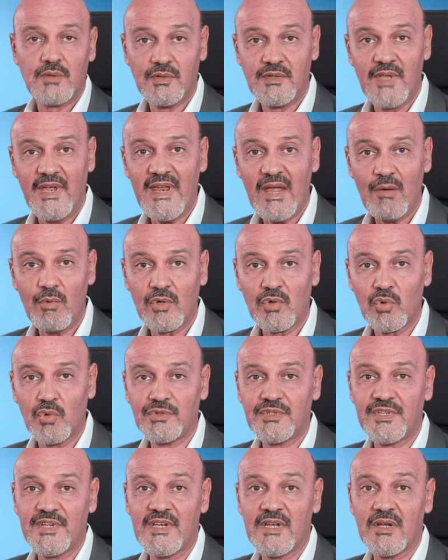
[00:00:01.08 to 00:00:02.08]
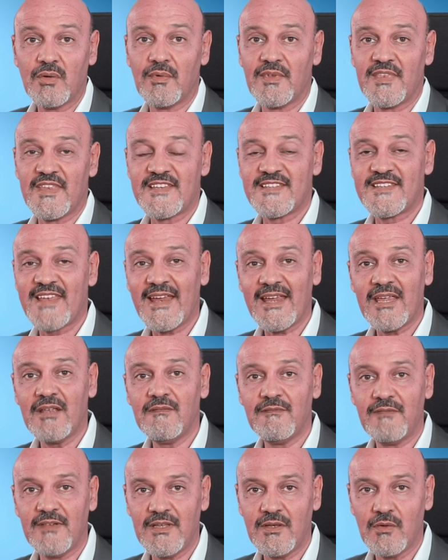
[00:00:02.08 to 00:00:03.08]
Today I will continue with the
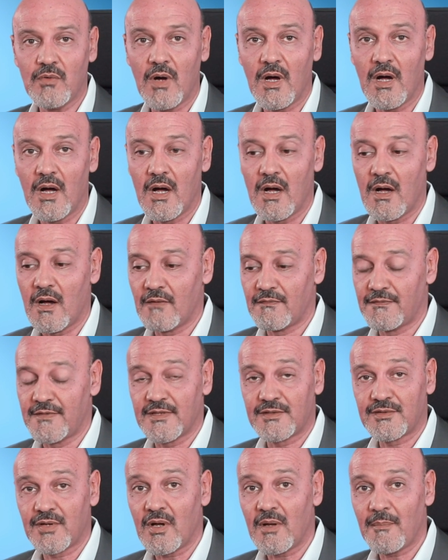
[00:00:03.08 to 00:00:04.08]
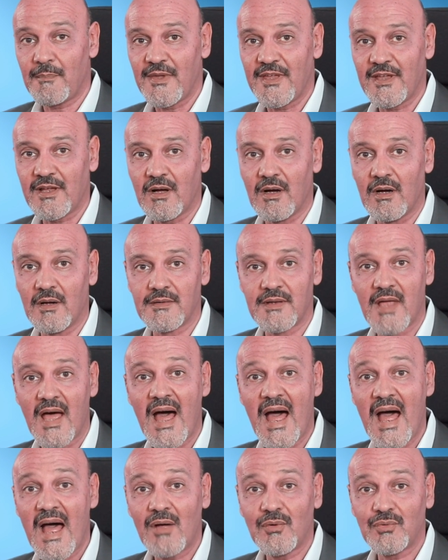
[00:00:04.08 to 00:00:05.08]
second video of the topic on
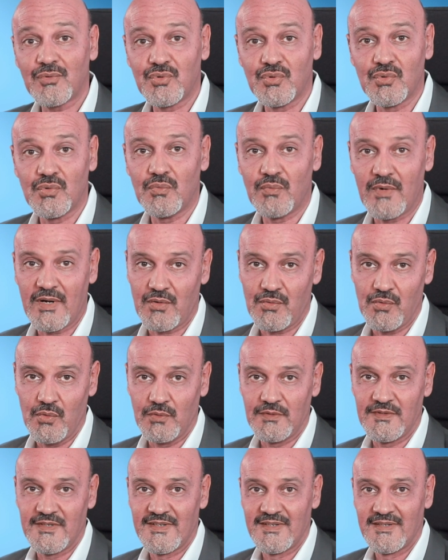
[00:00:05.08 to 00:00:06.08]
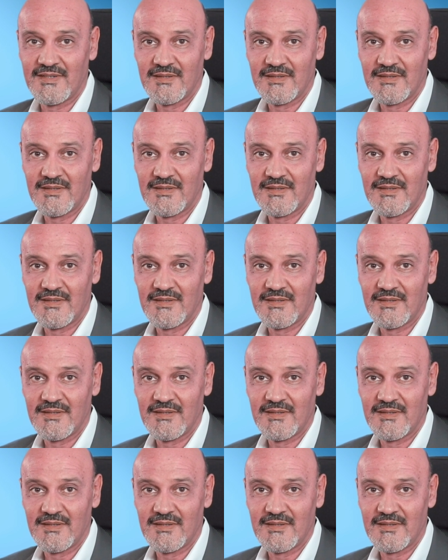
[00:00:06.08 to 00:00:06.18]
how to recruit.